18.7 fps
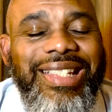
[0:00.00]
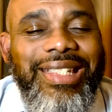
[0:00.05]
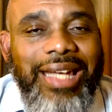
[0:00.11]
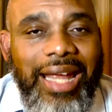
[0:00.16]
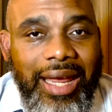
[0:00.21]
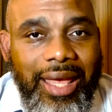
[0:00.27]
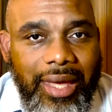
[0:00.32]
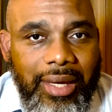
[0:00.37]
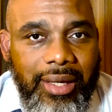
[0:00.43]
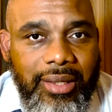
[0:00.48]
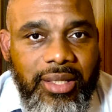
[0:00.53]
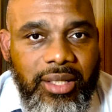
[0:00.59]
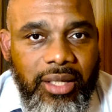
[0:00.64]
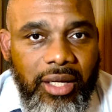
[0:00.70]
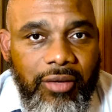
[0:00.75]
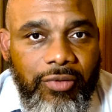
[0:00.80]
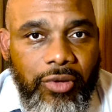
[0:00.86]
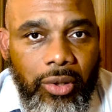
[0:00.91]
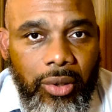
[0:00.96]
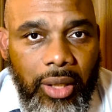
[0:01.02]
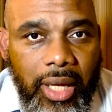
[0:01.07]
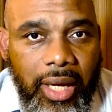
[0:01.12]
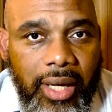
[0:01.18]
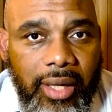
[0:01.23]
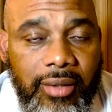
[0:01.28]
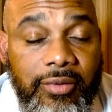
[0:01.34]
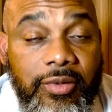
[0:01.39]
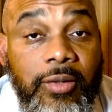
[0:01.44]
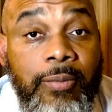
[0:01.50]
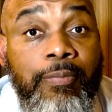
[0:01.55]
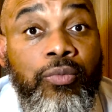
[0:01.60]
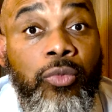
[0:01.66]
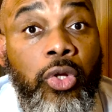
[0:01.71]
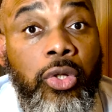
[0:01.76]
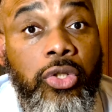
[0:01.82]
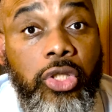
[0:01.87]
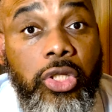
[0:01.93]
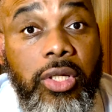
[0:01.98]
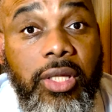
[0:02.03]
decades of their lives to